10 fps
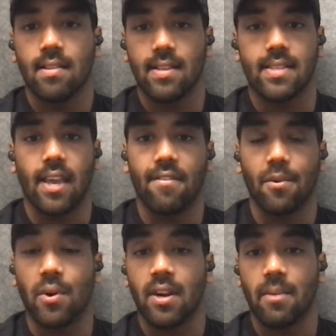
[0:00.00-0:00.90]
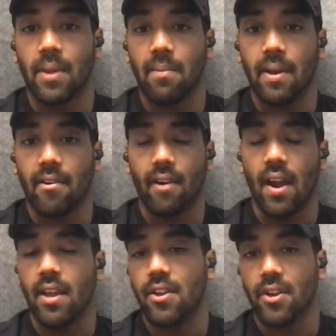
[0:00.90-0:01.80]
let's say if you wanted to be a better
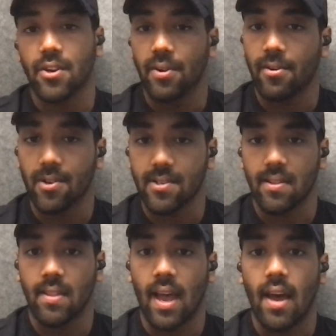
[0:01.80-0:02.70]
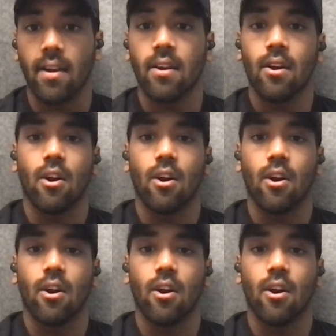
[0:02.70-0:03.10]
writer, you could do a course on that.